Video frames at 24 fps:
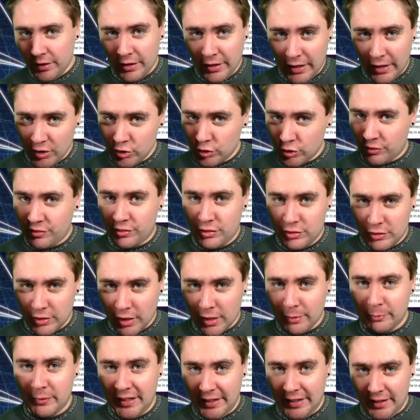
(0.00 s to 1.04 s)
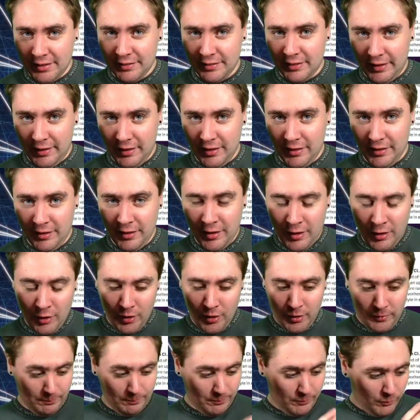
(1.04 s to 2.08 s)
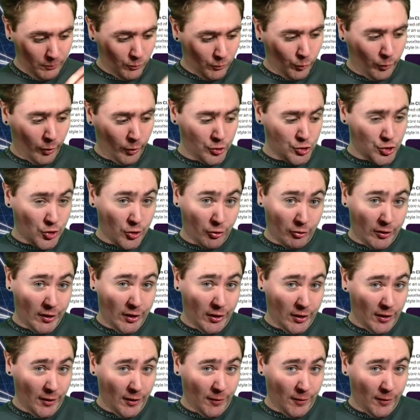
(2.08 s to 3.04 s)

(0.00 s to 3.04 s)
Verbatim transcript: and just dominate there once you're in there?